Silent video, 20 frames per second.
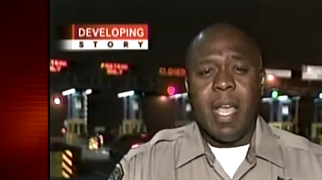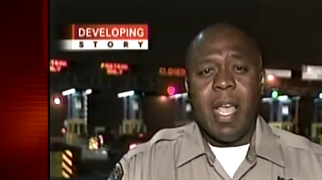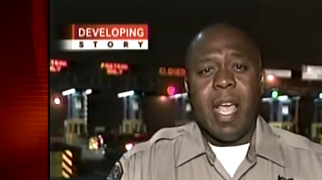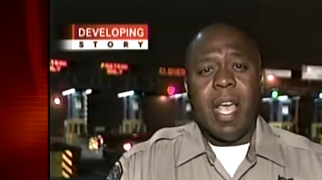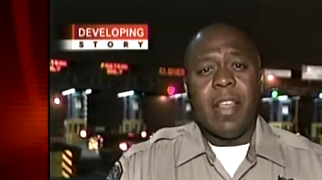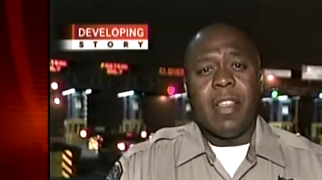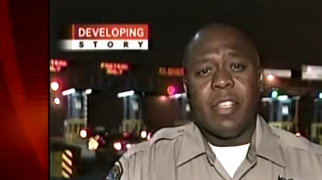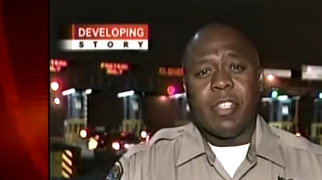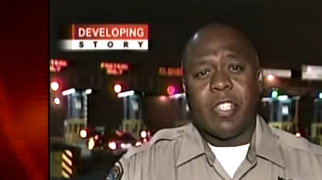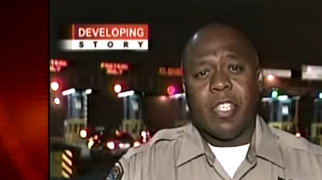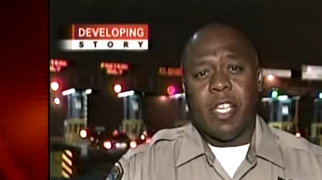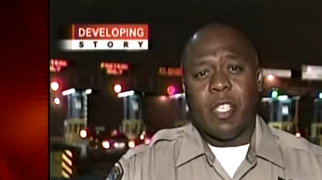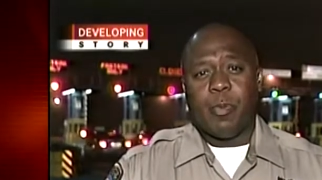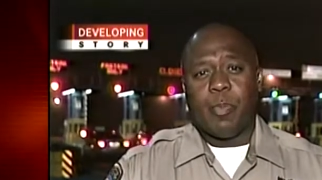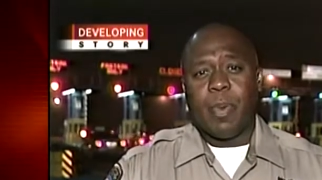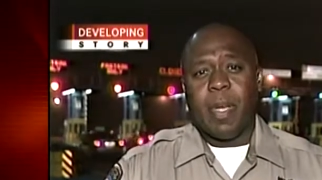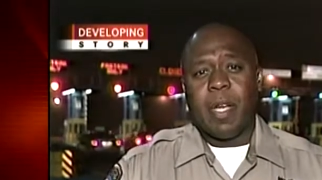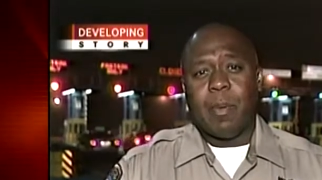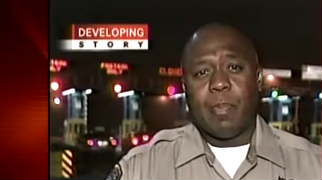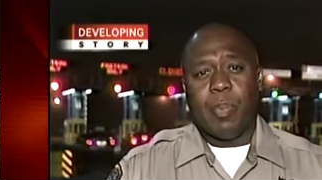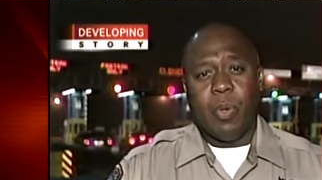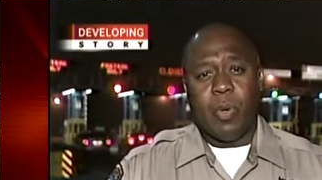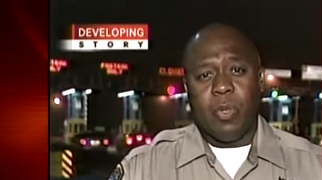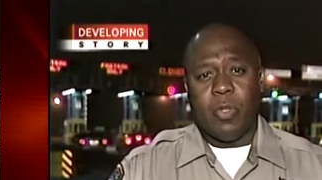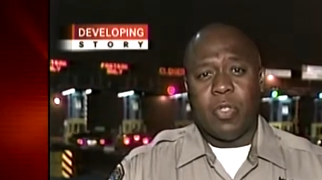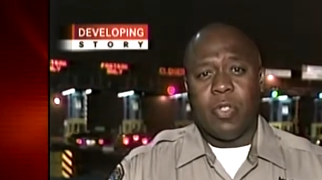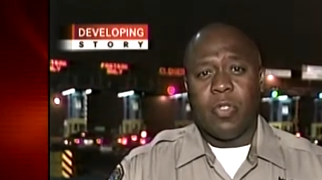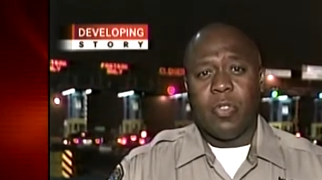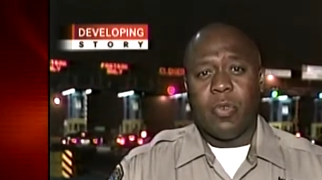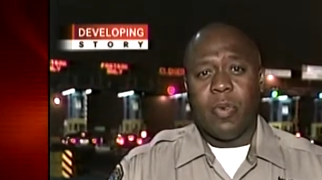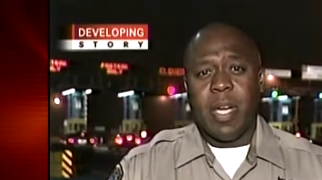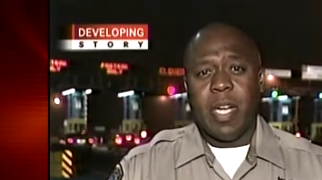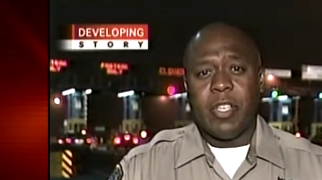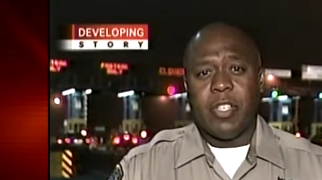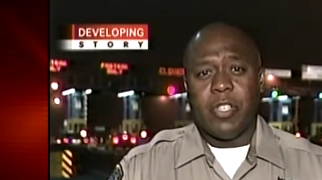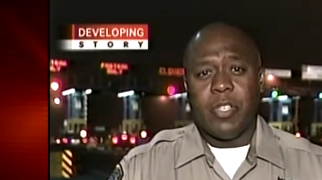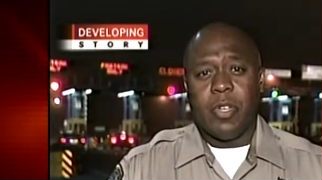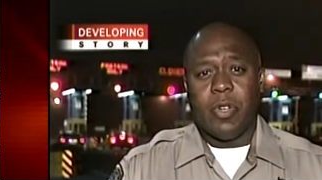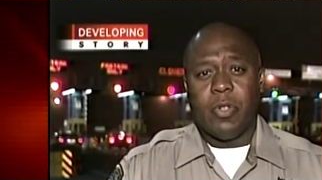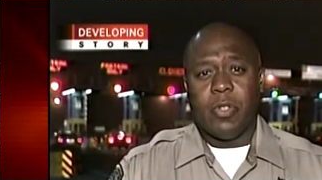and the suspect pulled to the right
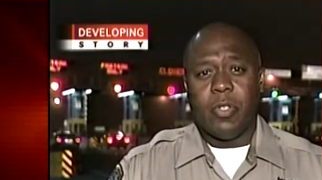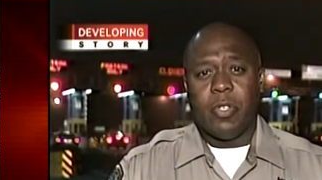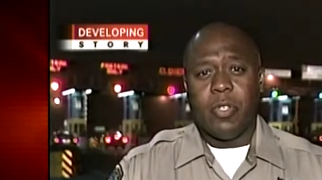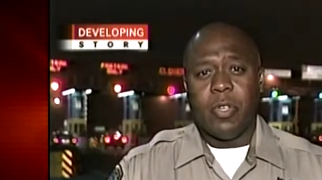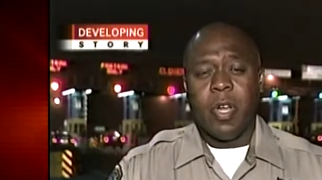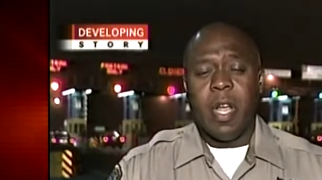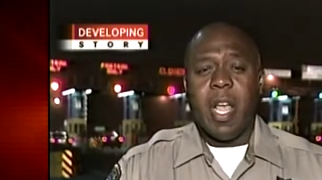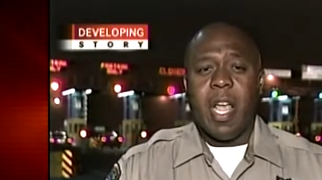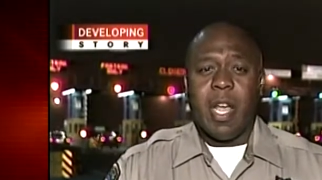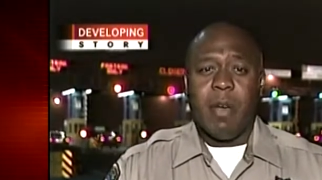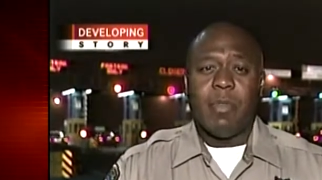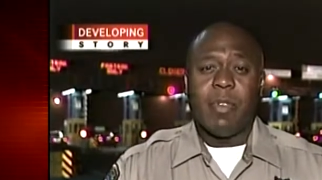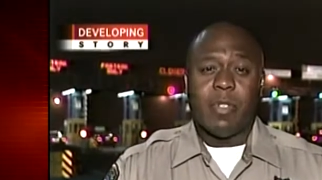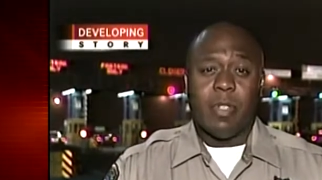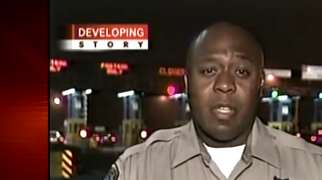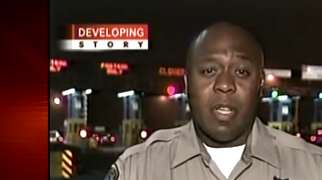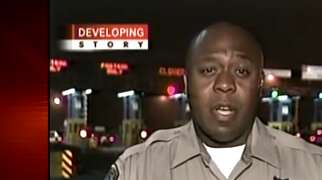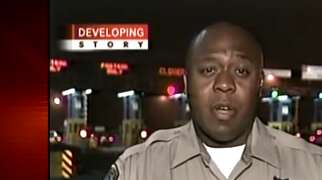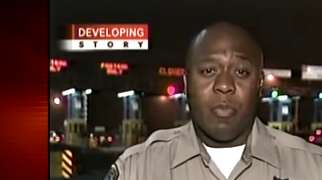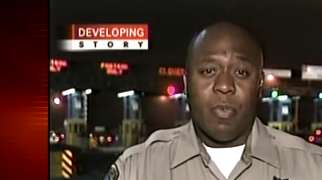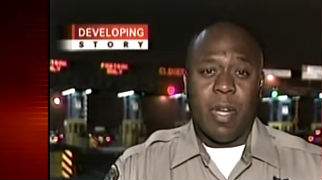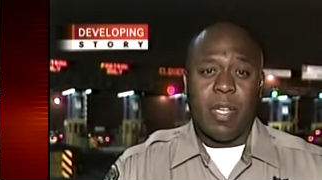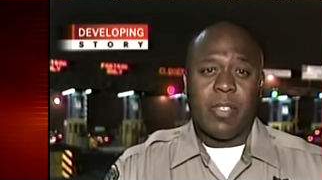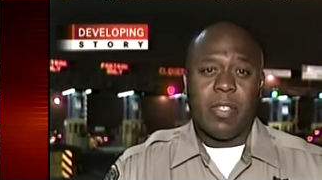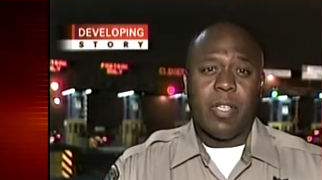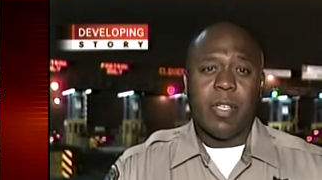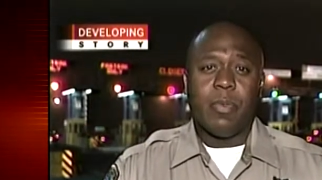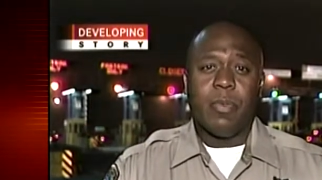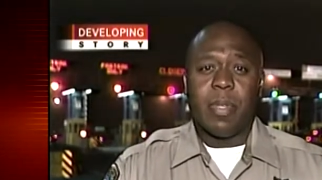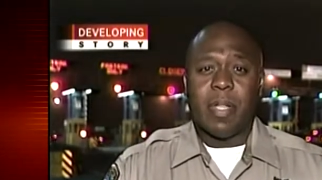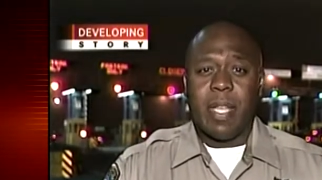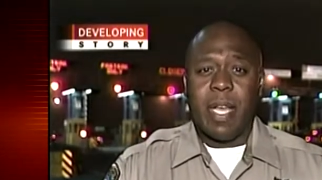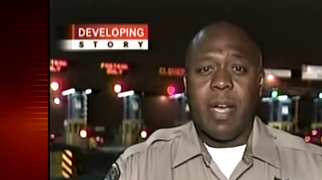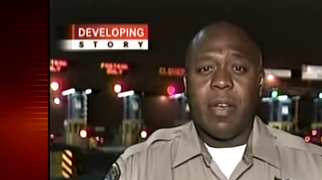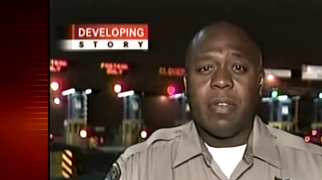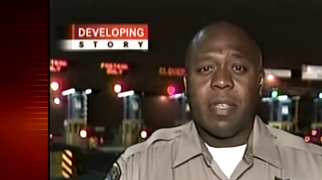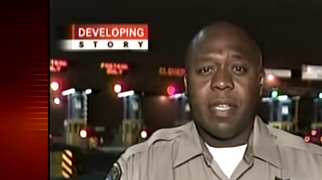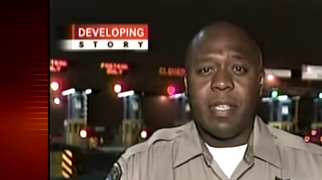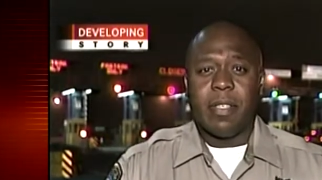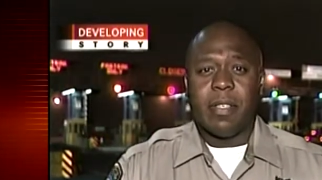shoulder and was arrested
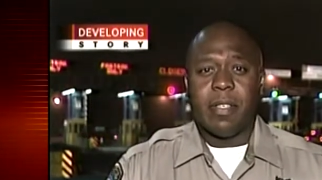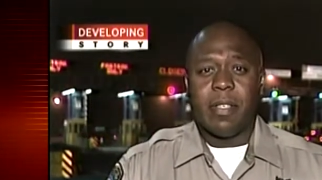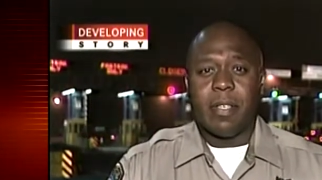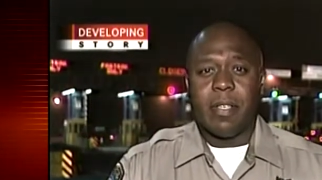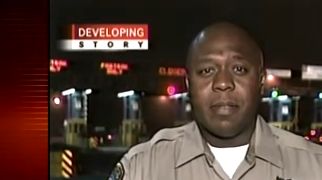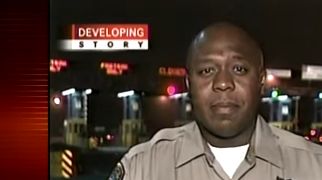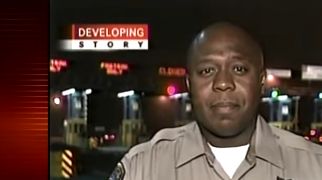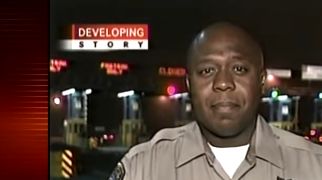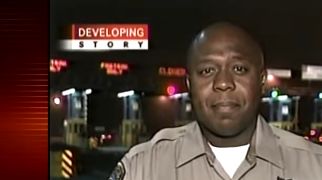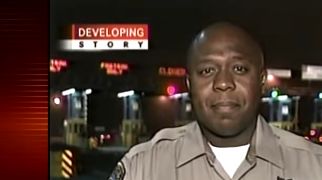without incident.